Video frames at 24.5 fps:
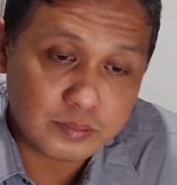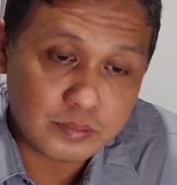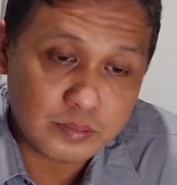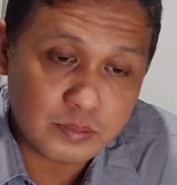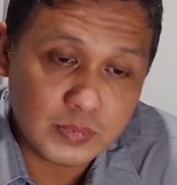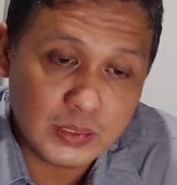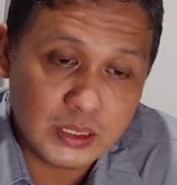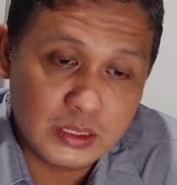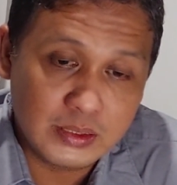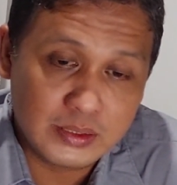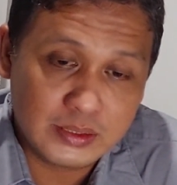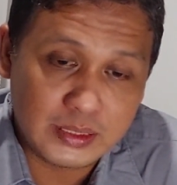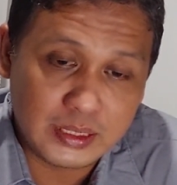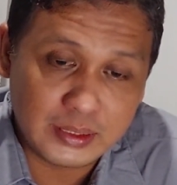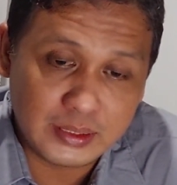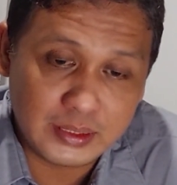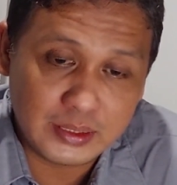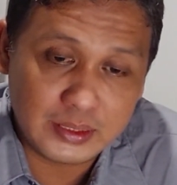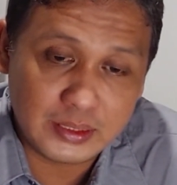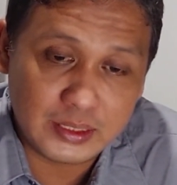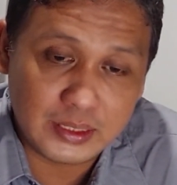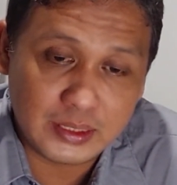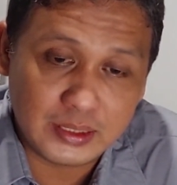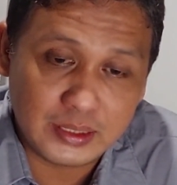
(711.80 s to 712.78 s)

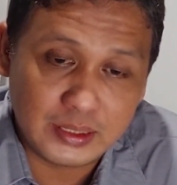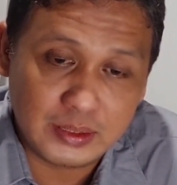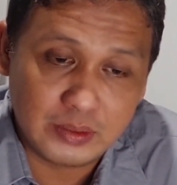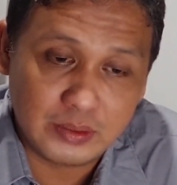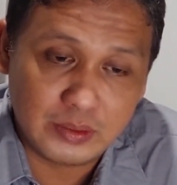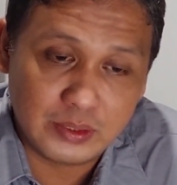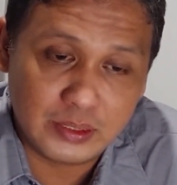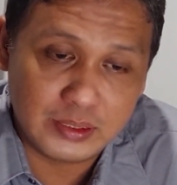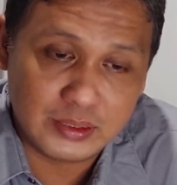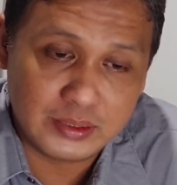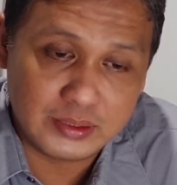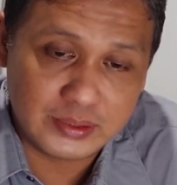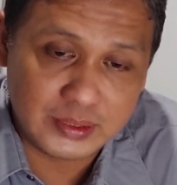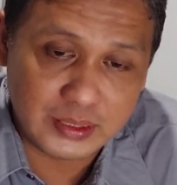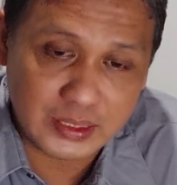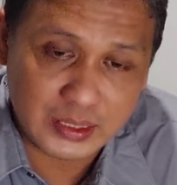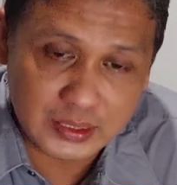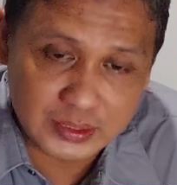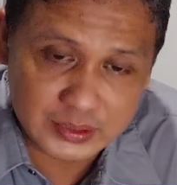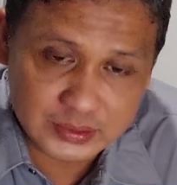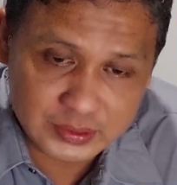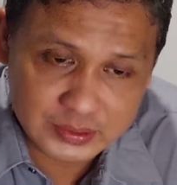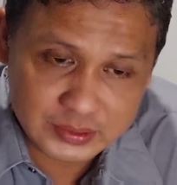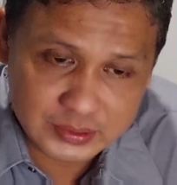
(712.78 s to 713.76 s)
stated that
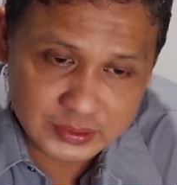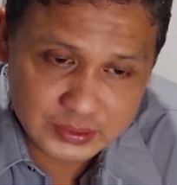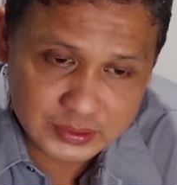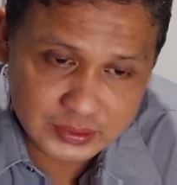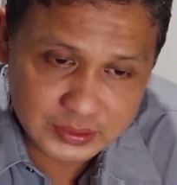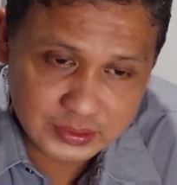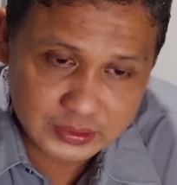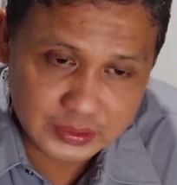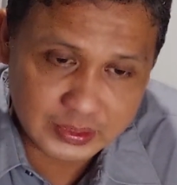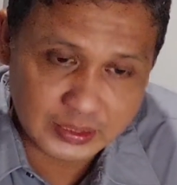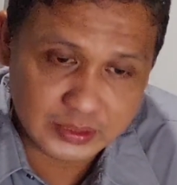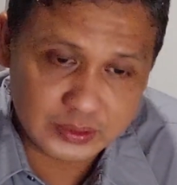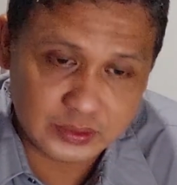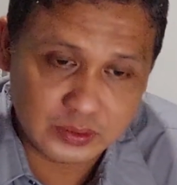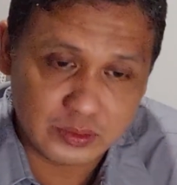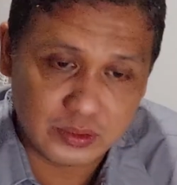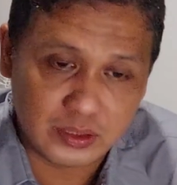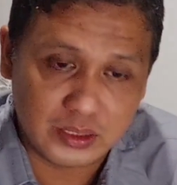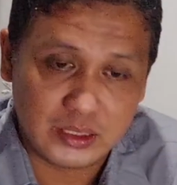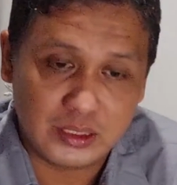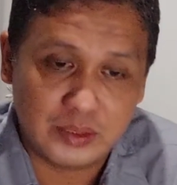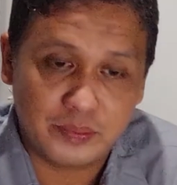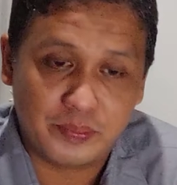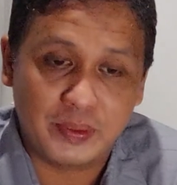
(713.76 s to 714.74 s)
Indonesia's national
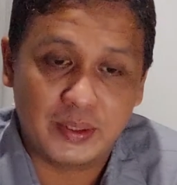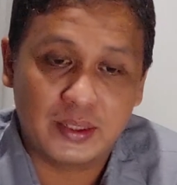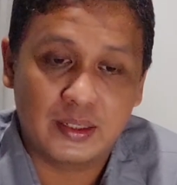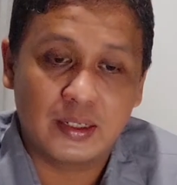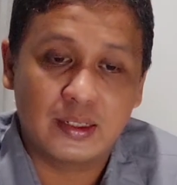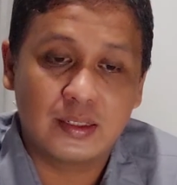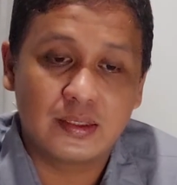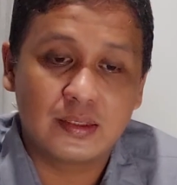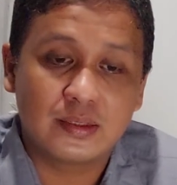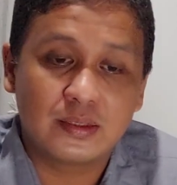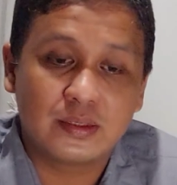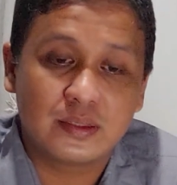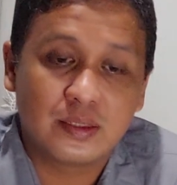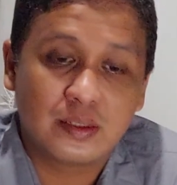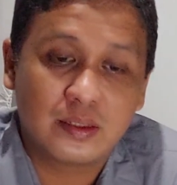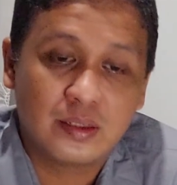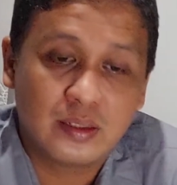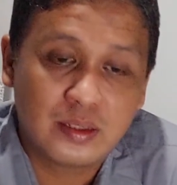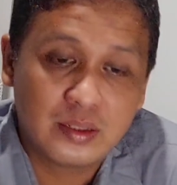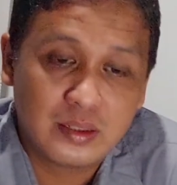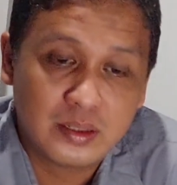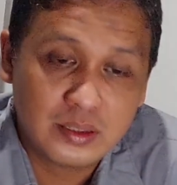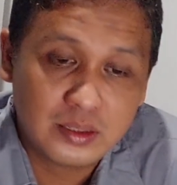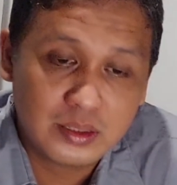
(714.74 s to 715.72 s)
independence
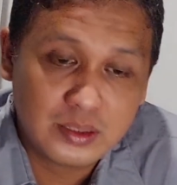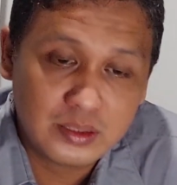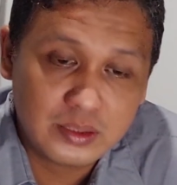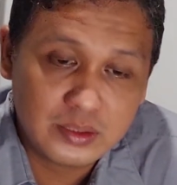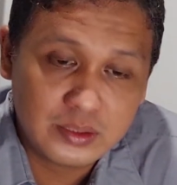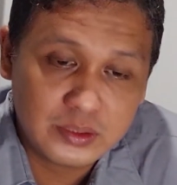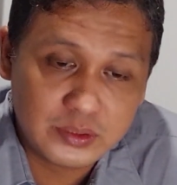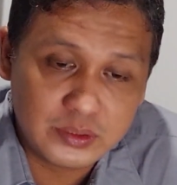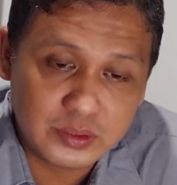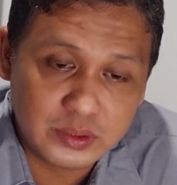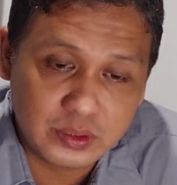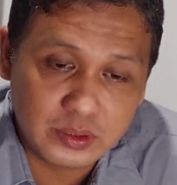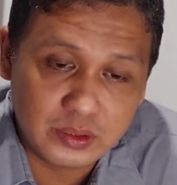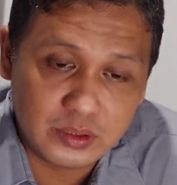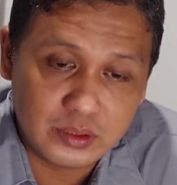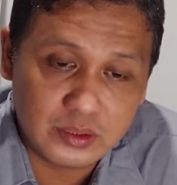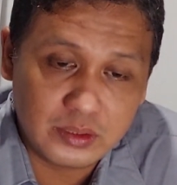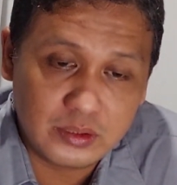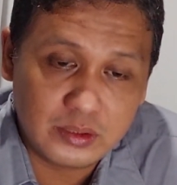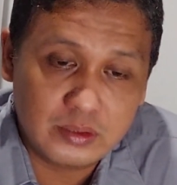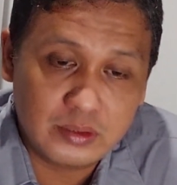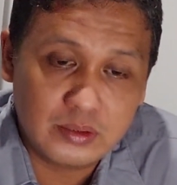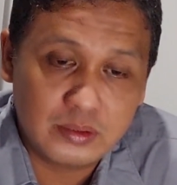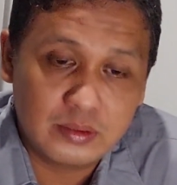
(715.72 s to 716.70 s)

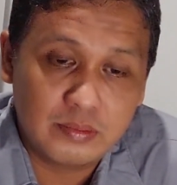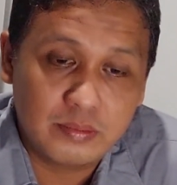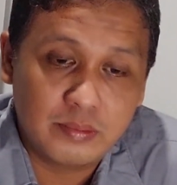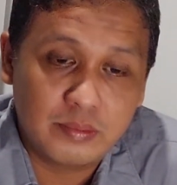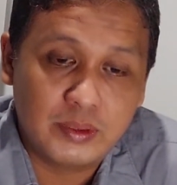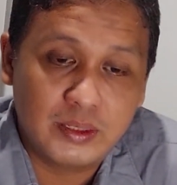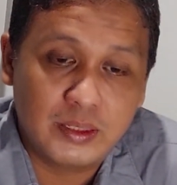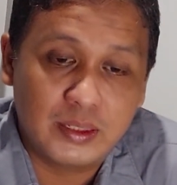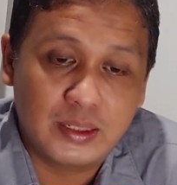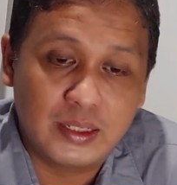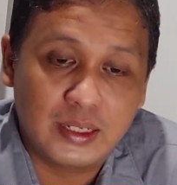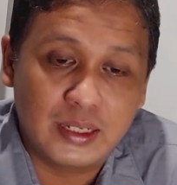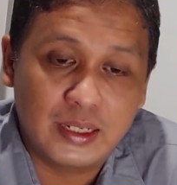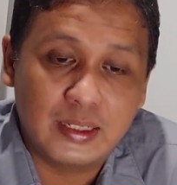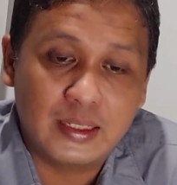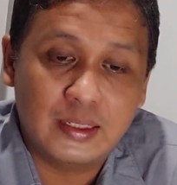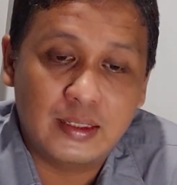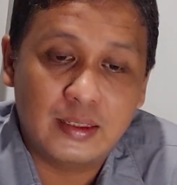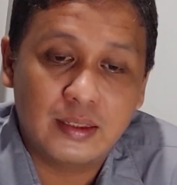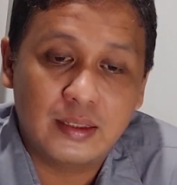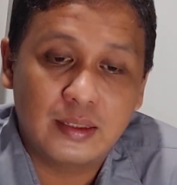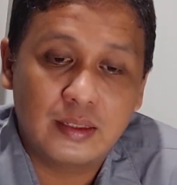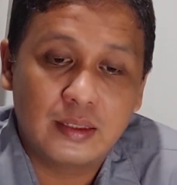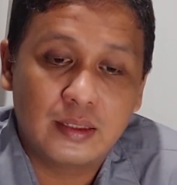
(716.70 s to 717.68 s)
shall be
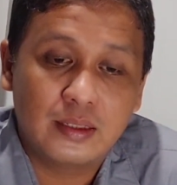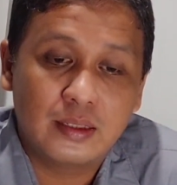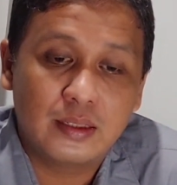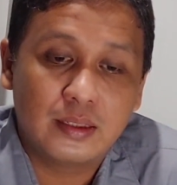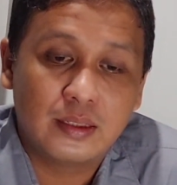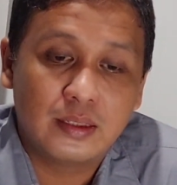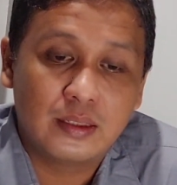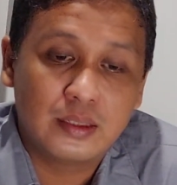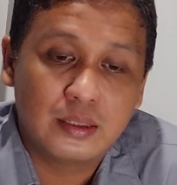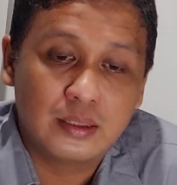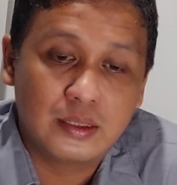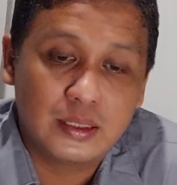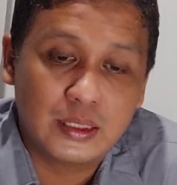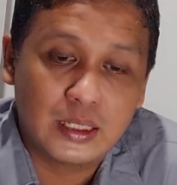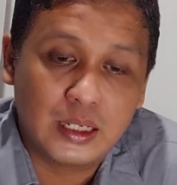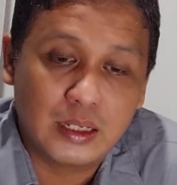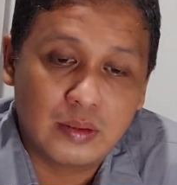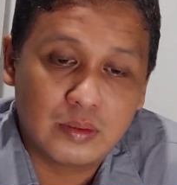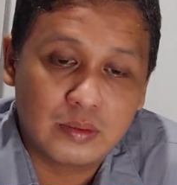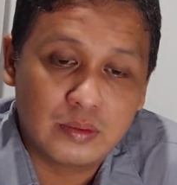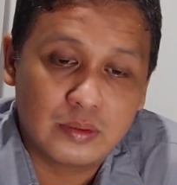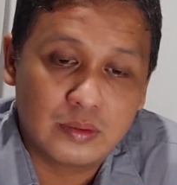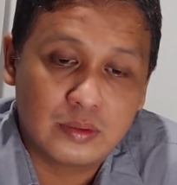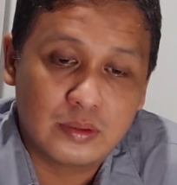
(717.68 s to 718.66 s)
laid
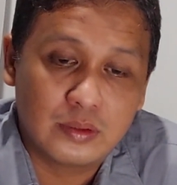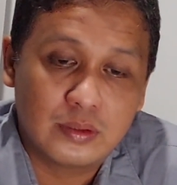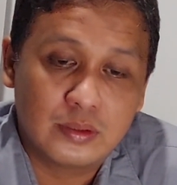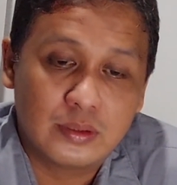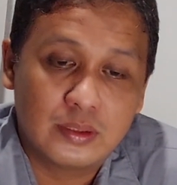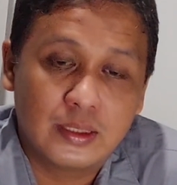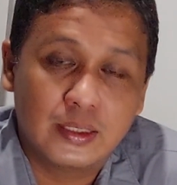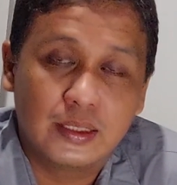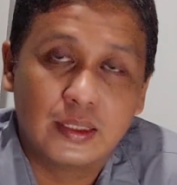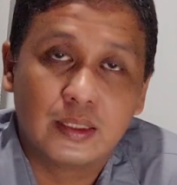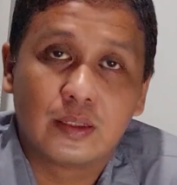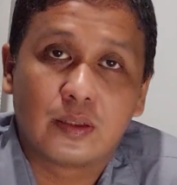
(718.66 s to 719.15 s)
down in a